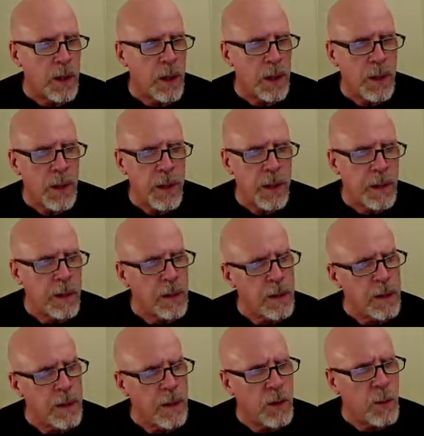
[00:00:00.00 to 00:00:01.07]
I think
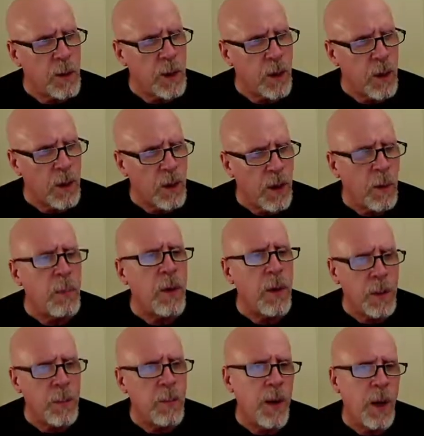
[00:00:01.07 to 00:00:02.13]
it'll be. I'll
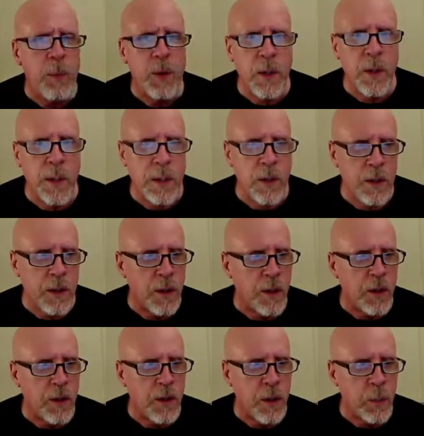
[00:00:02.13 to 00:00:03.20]
put the links in the
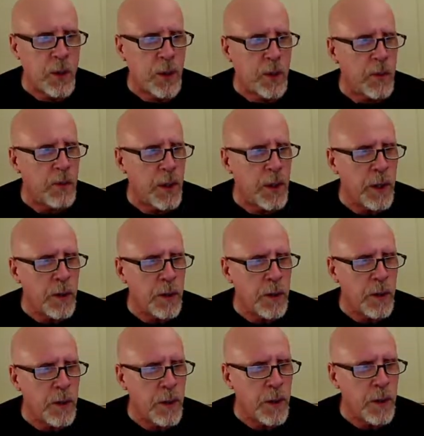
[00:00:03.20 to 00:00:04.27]
description of the video so
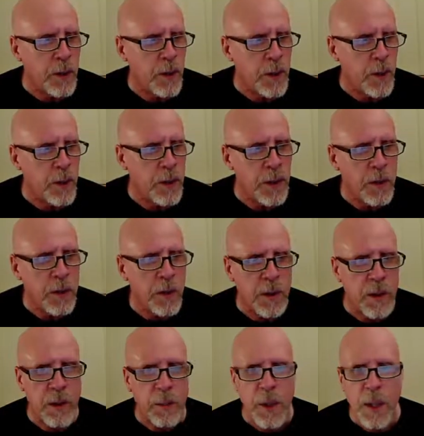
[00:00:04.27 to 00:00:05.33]
you can click on these and see
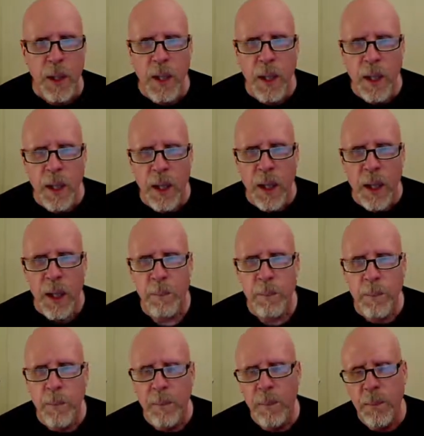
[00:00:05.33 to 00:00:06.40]
them.
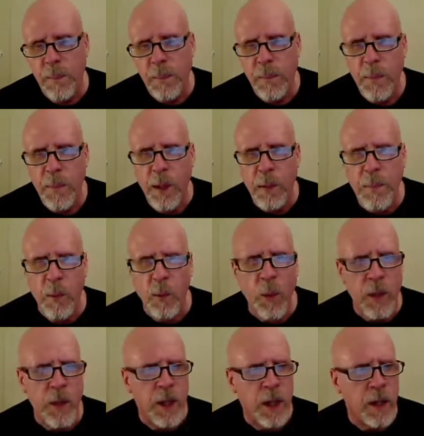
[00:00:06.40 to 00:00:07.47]
I'm not wanting
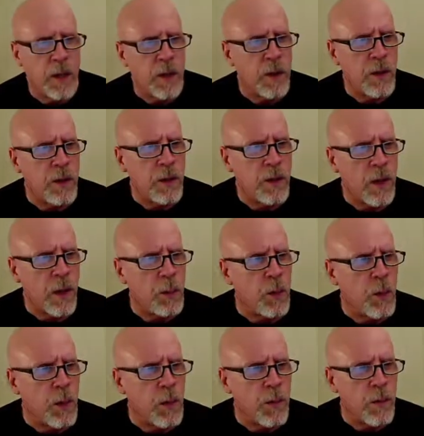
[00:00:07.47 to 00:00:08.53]
to get into trouble
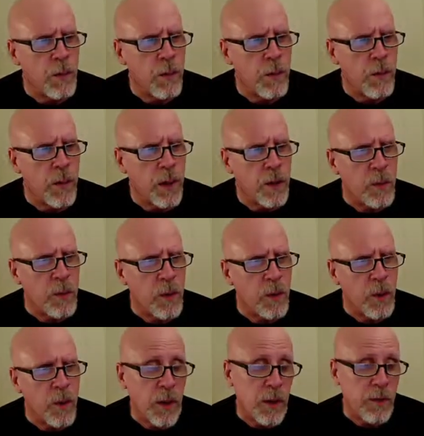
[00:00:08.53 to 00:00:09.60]
with Randall Munroe
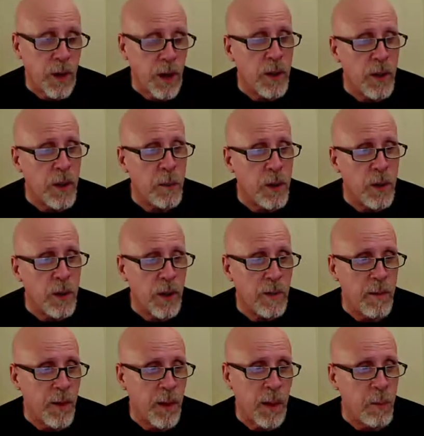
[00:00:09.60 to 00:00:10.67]
because, frankly, I'm a
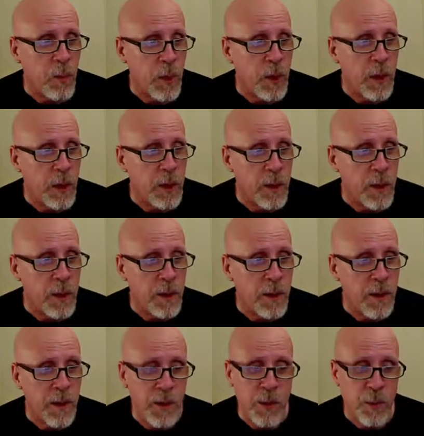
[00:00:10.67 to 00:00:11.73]
fanboy of his.
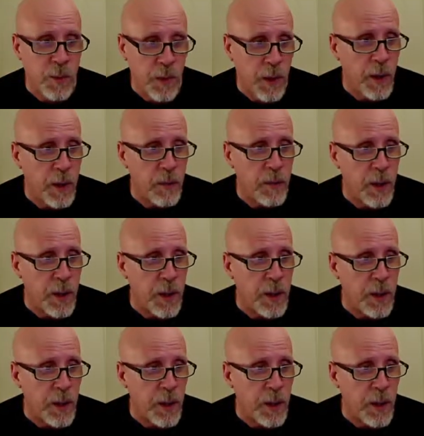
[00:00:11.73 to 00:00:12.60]
He's really a funny